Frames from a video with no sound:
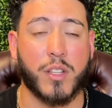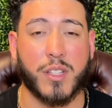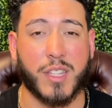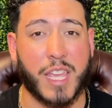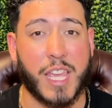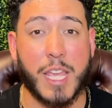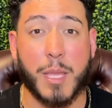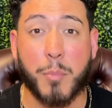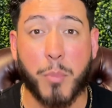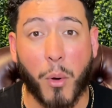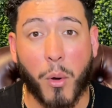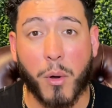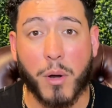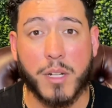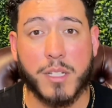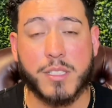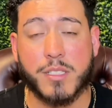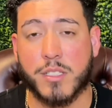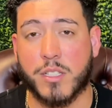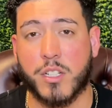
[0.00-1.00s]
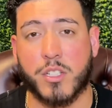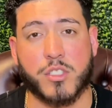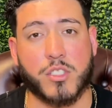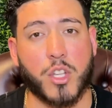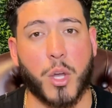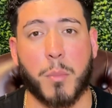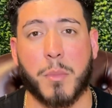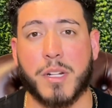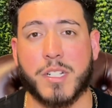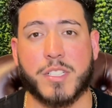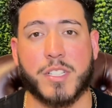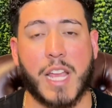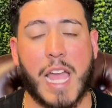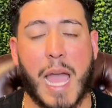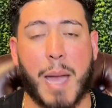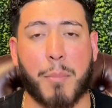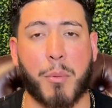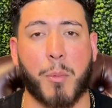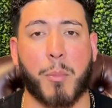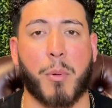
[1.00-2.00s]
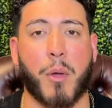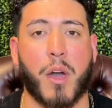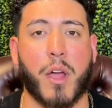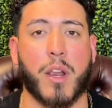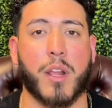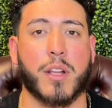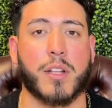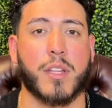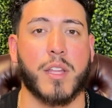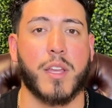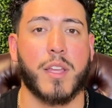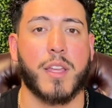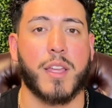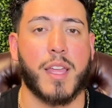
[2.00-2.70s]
keyboards. There's so much Apple product